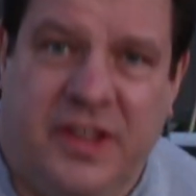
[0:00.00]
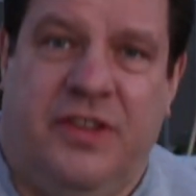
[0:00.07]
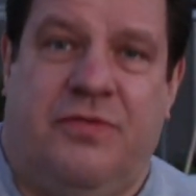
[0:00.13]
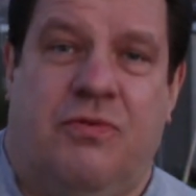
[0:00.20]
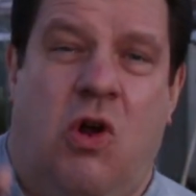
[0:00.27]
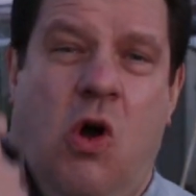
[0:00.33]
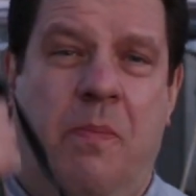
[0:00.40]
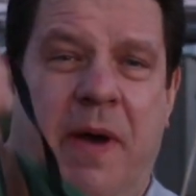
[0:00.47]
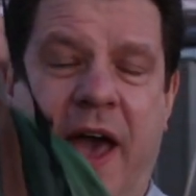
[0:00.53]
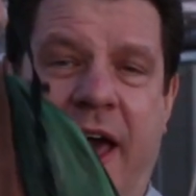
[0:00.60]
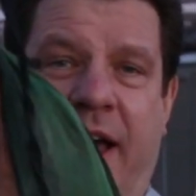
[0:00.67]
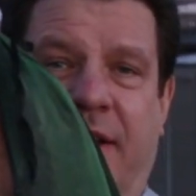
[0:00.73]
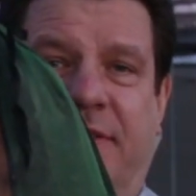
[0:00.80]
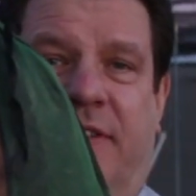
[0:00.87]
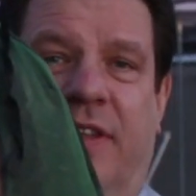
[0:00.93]
these row
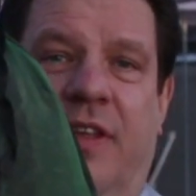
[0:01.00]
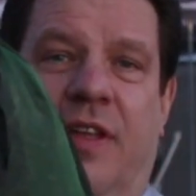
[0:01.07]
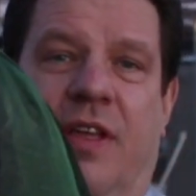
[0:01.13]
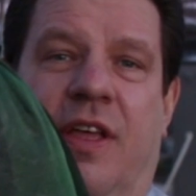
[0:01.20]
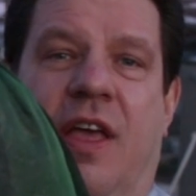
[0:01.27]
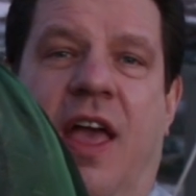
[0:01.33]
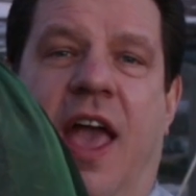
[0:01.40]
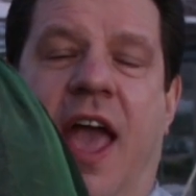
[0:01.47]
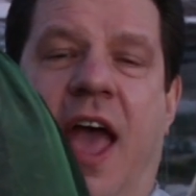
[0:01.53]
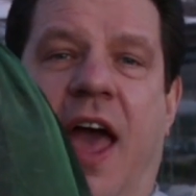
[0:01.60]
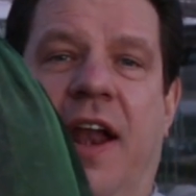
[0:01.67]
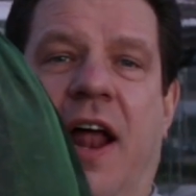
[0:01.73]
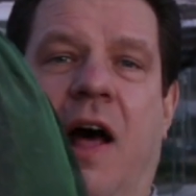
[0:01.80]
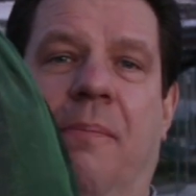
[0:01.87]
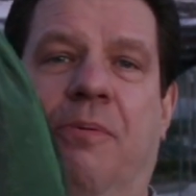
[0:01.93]
bags
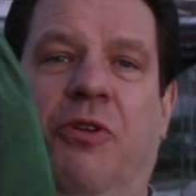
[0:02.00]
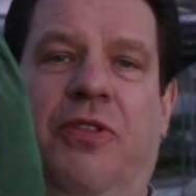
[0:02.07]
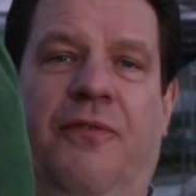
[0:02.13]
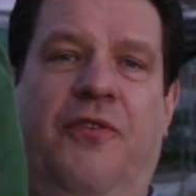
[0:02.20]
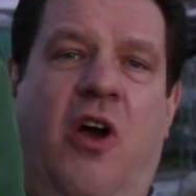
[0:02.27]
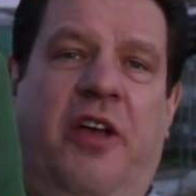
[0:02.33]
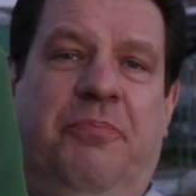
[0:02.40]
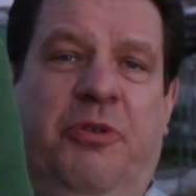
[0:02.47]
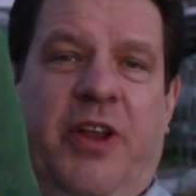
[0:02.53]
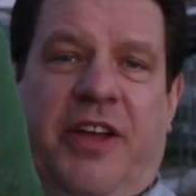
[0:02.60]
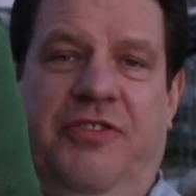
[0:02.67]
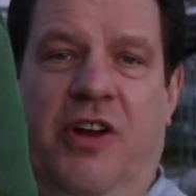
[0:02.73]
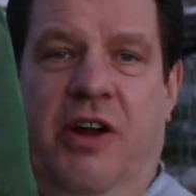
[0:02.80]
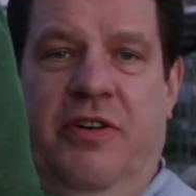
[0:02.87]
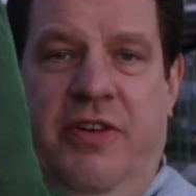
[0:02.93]
and I'll put the frost
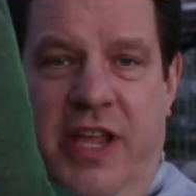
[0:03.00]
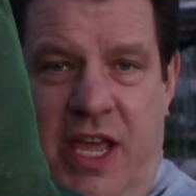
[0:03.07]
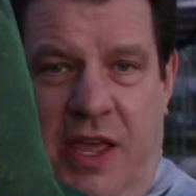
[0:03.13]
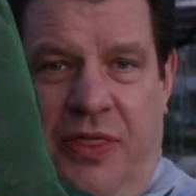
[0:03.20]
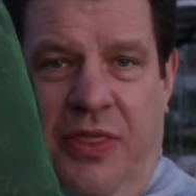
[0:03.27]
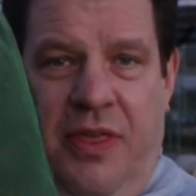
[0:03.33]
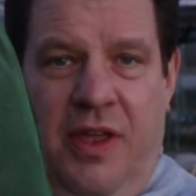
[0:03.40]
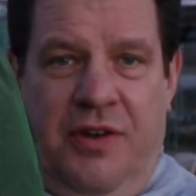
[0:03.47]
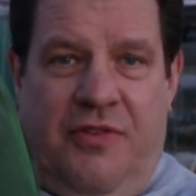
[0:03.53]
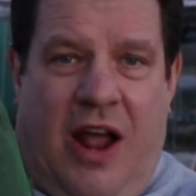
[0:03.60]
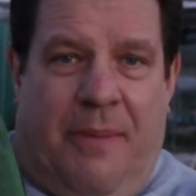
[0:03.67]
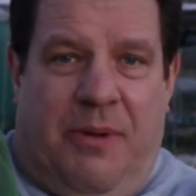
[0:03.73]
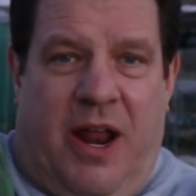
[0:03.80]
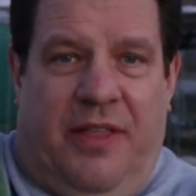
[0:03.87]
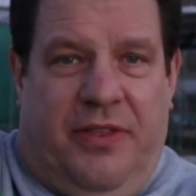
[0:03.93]
protection underneath and
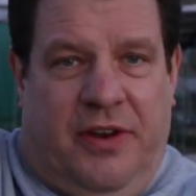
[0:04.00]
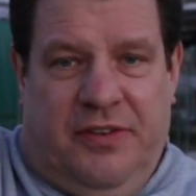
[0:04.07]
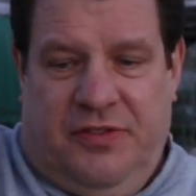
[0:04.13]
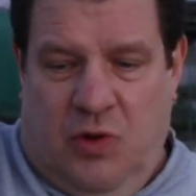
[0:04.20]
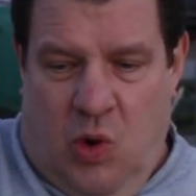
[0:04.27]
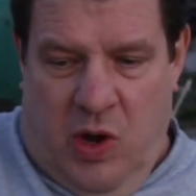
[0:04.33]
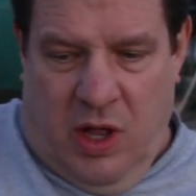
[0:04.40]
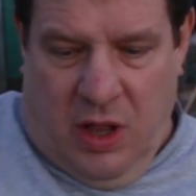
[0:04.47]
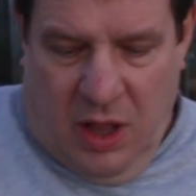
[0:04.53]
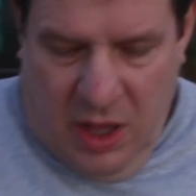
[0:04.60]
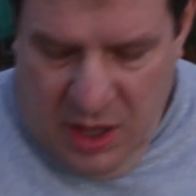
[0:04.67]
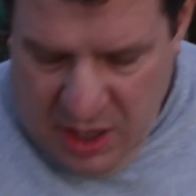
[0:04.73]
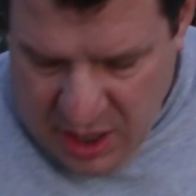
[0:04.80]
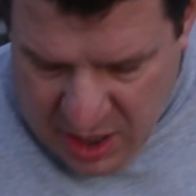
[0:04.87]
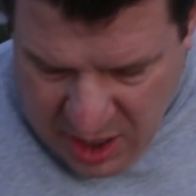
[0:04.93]
drop it onto the soil,
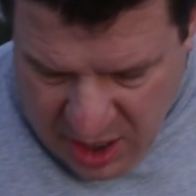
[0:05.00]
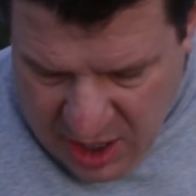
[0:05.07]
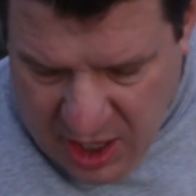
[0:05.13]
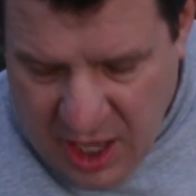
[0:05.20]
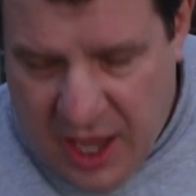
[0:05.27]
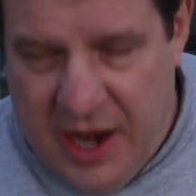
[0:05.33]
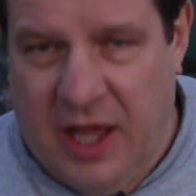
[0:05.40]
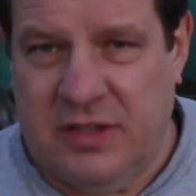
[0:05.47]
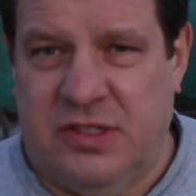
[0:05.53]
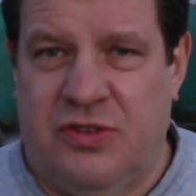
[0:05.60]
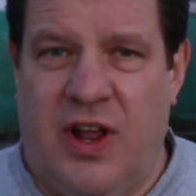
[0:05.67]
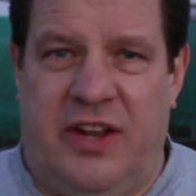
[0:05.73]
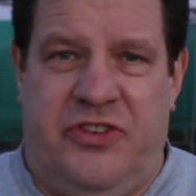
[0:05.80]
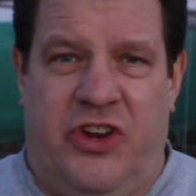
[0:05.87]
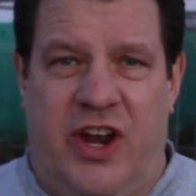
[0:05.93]
and I'll
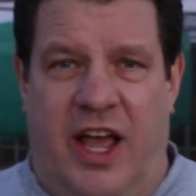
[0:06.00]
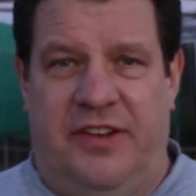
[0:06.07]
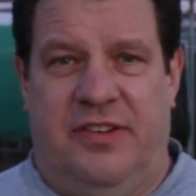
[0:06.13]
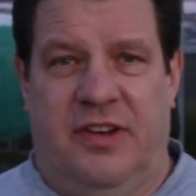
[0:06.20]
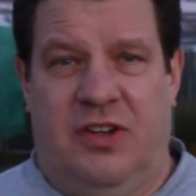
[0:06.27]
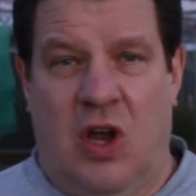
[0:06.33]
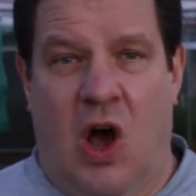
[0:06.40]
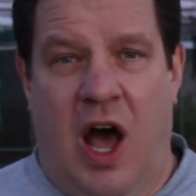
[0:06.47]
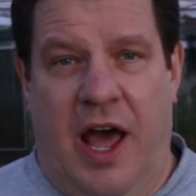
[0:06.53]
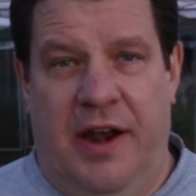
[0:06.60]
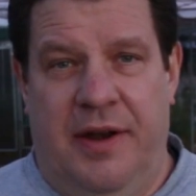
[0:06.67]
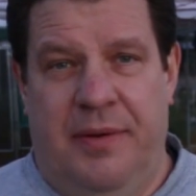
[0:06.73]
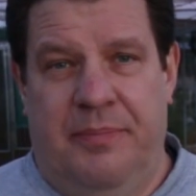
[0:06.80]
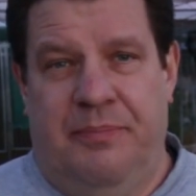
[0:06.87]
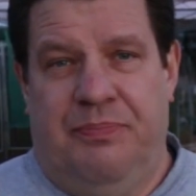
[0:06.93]
stretch it nice and taut.
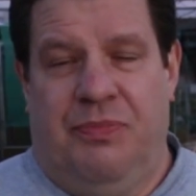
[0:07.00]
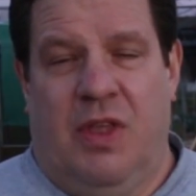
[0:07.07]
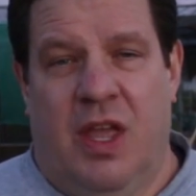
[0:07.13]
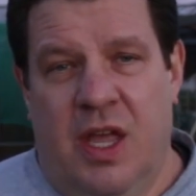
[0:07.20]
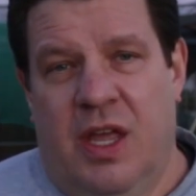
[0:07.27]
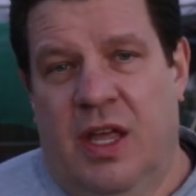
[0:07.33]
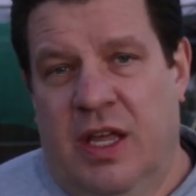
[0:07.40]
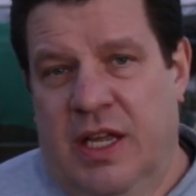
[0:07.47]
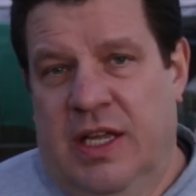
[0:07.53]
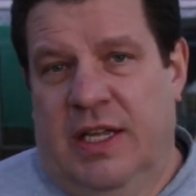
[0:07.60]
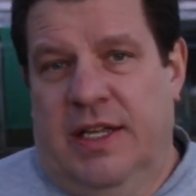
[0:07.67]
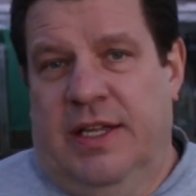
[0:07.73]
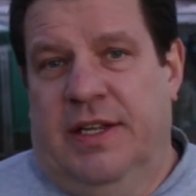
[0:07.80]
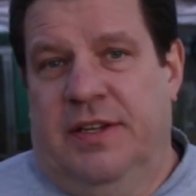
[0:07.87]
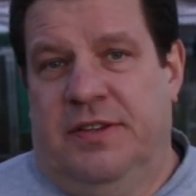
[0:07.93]

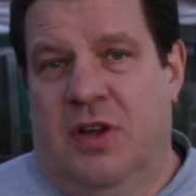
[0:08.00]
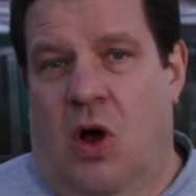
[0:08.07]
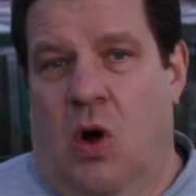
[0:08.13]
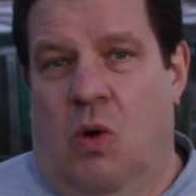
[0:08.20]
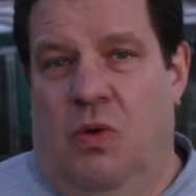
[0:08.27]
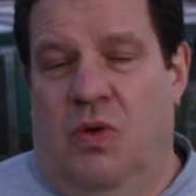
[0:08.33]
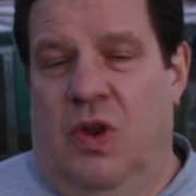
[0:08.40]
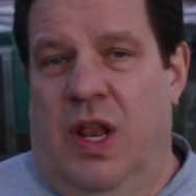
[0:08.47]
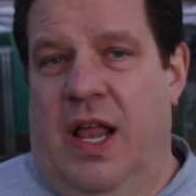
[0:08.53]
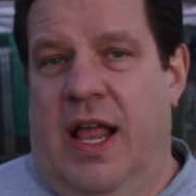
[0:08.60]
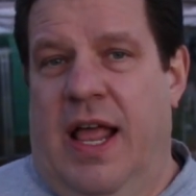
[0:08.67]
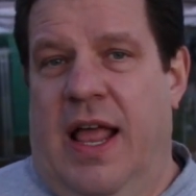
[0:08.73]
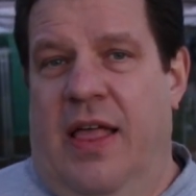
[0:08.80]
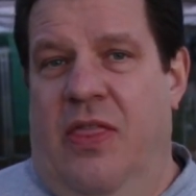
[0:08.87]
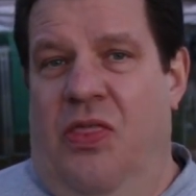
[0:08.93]
So
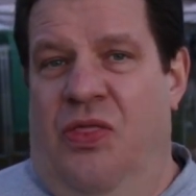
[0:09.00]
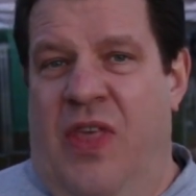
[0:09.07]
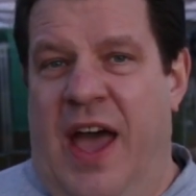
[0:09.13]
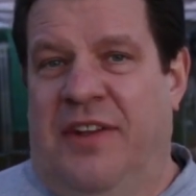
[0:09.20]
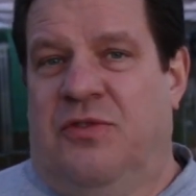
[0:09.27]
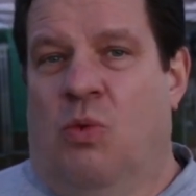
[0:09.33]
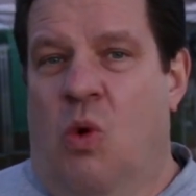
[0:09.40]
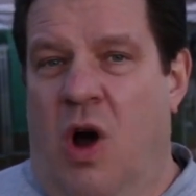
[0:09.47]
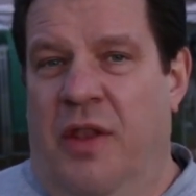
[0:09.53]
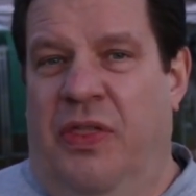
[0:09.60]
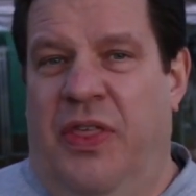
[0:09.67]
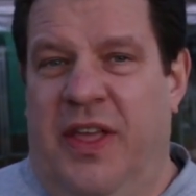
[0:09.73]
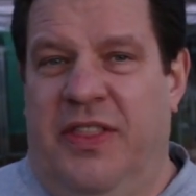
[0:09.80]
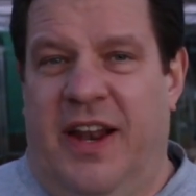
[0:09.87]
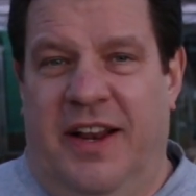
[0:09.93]
that's one
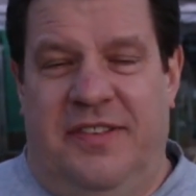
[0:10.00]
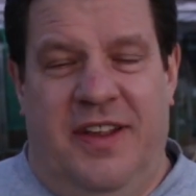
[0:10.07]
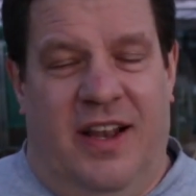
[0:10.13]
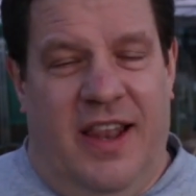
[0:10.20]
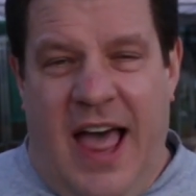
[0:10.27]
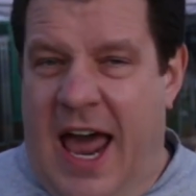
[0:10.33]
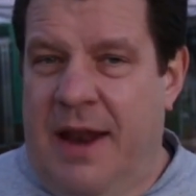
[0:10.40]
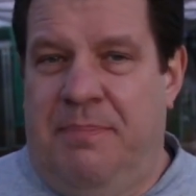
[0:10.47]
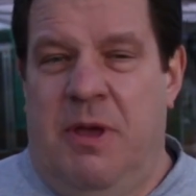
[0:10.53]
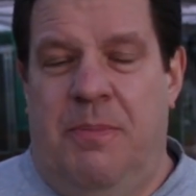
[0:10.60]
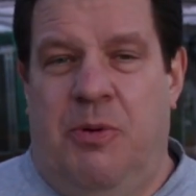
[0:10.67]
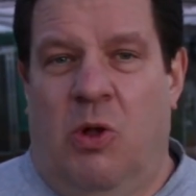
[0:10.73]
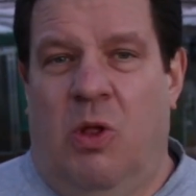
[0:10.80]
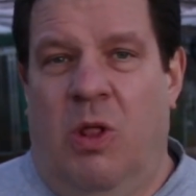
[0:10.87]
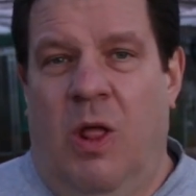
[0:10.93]
thing that I see a lot of
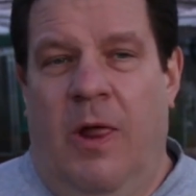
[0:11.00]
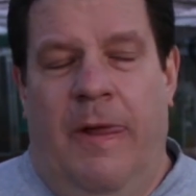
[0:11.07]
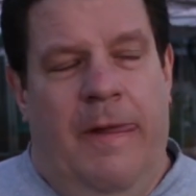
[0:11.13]
people